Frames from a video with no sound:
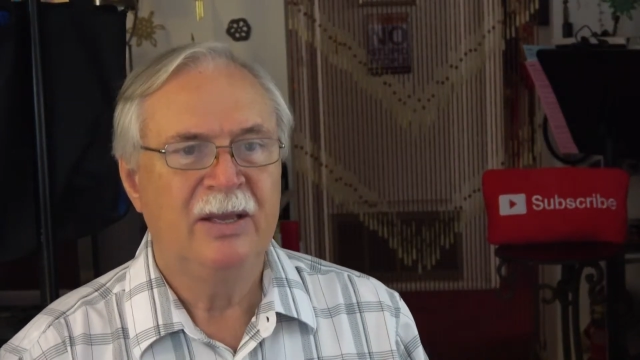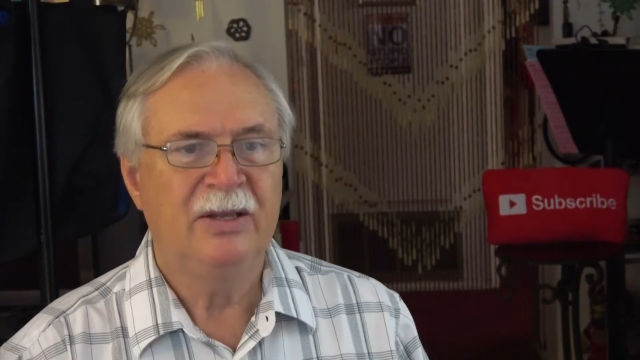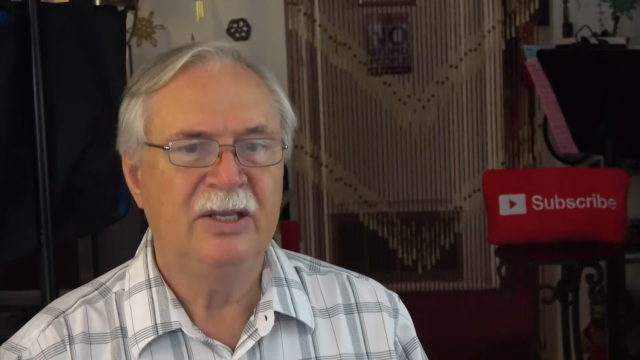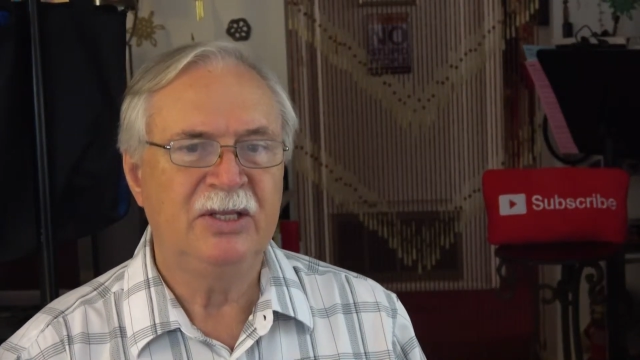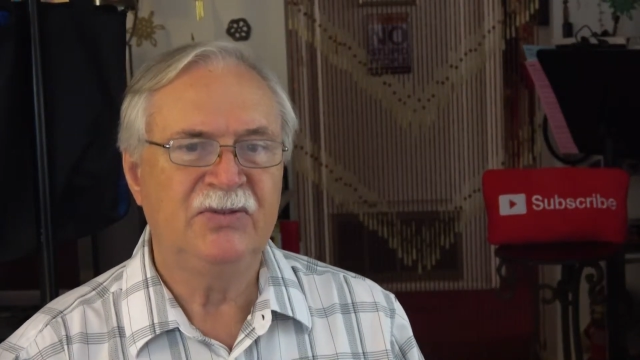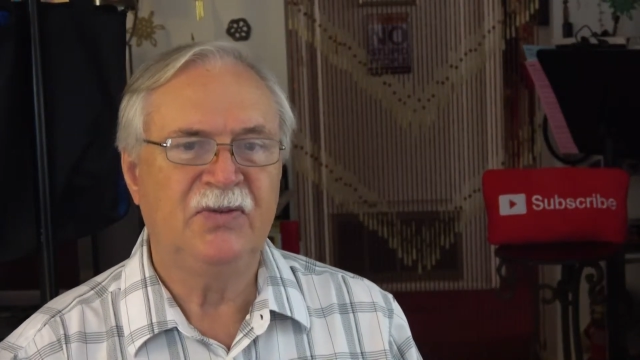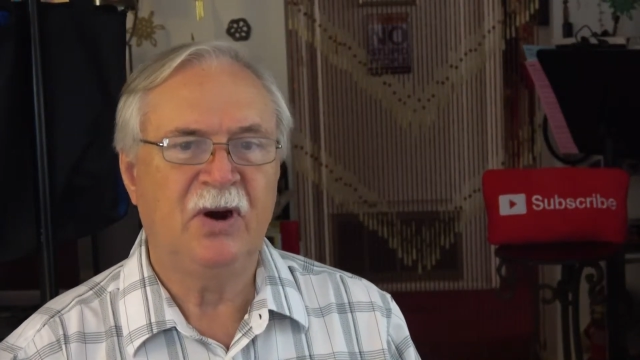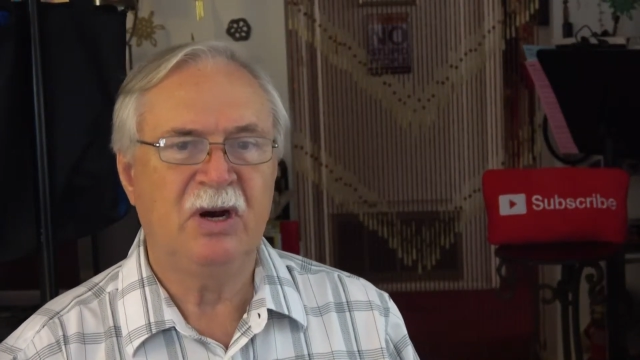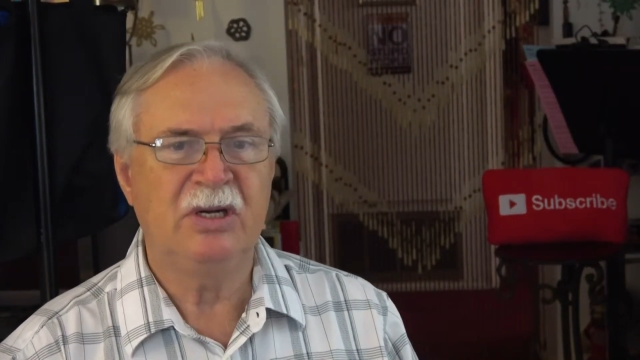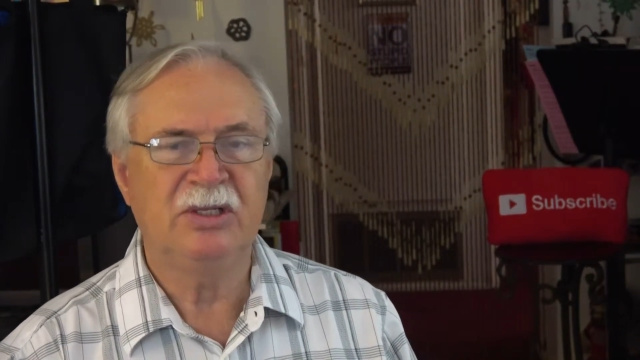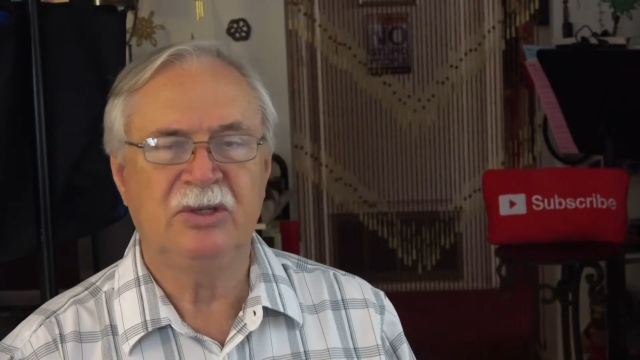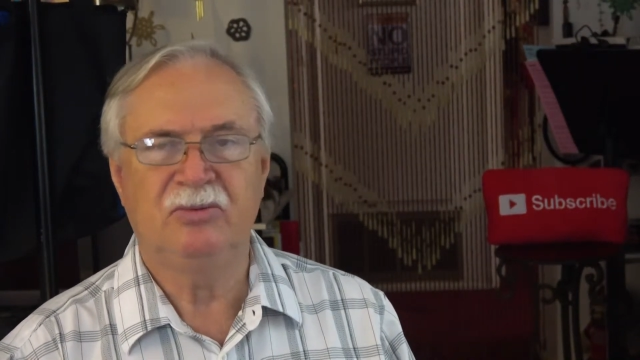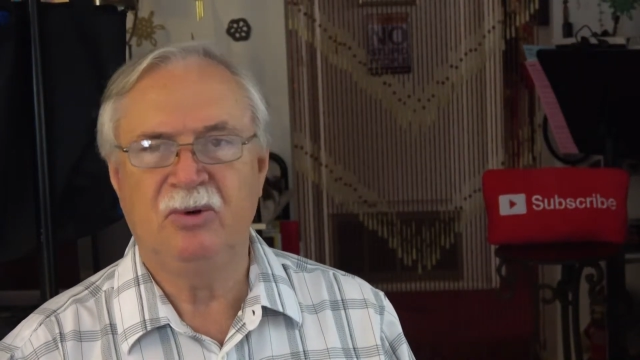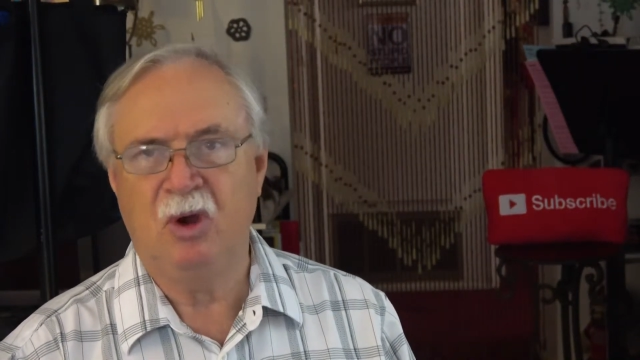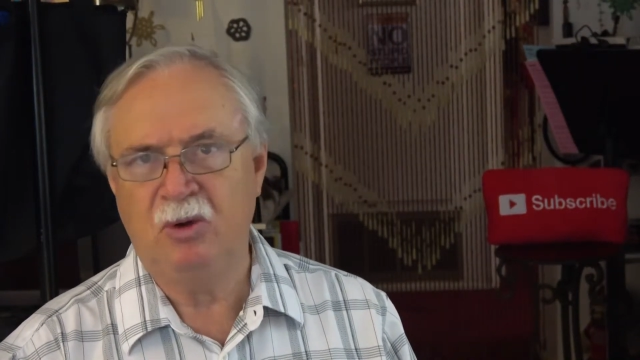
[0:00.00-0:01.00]
As far as
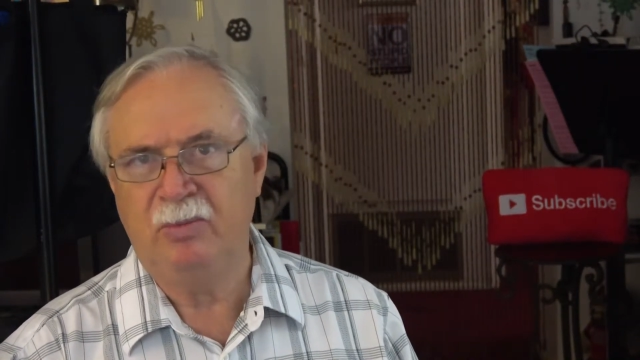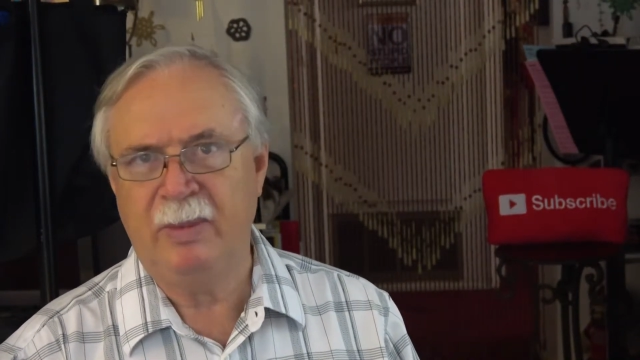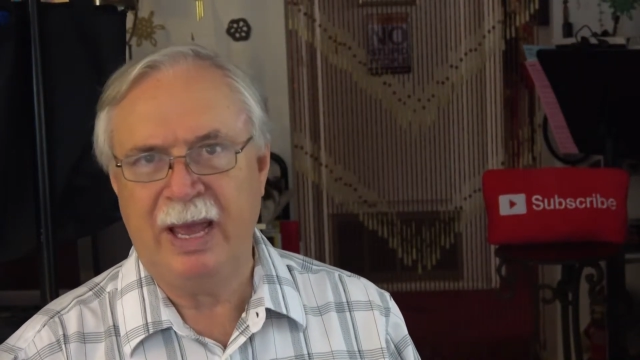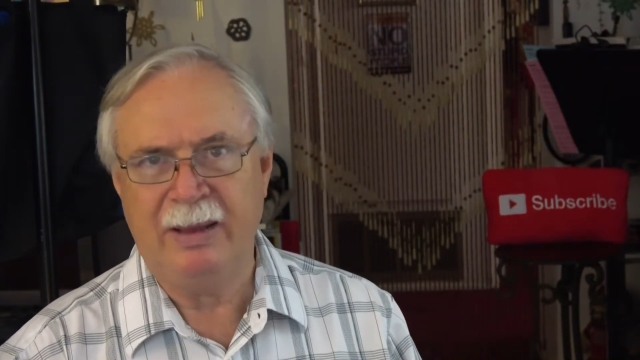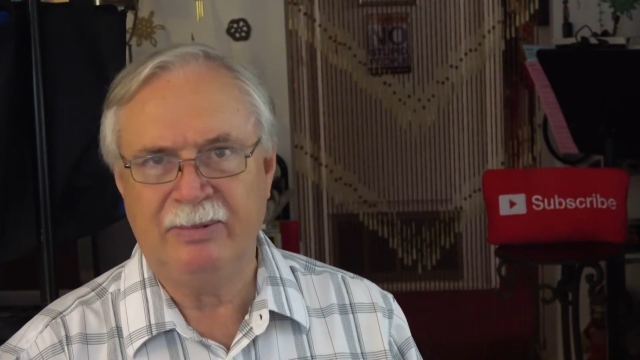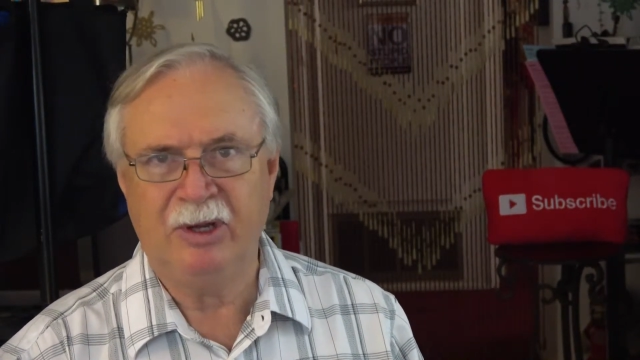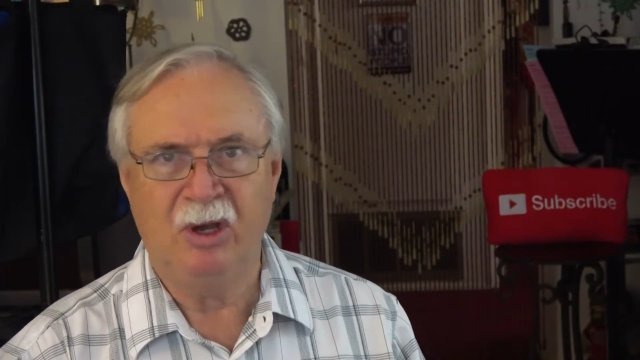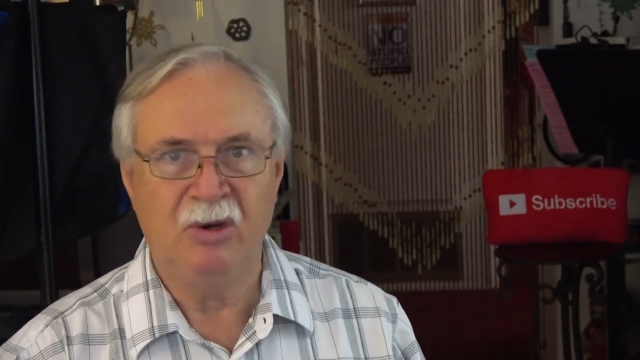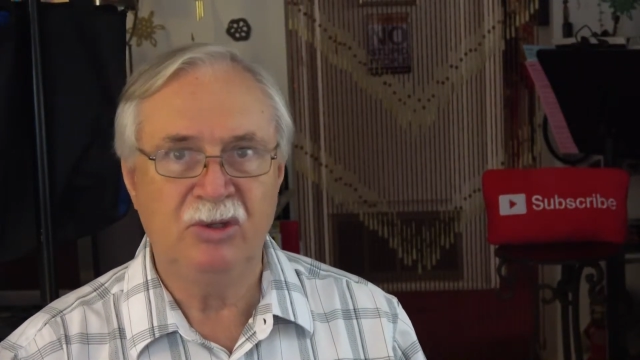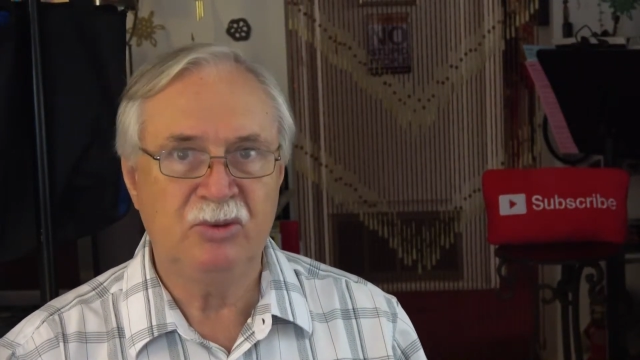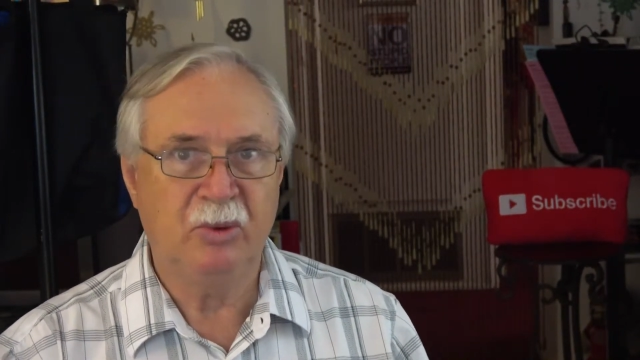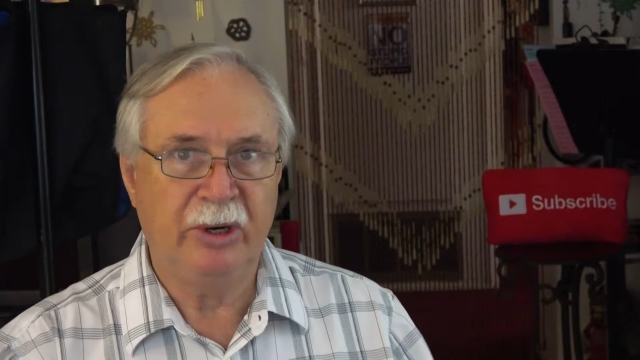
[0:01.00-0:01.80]
the roadmap goes,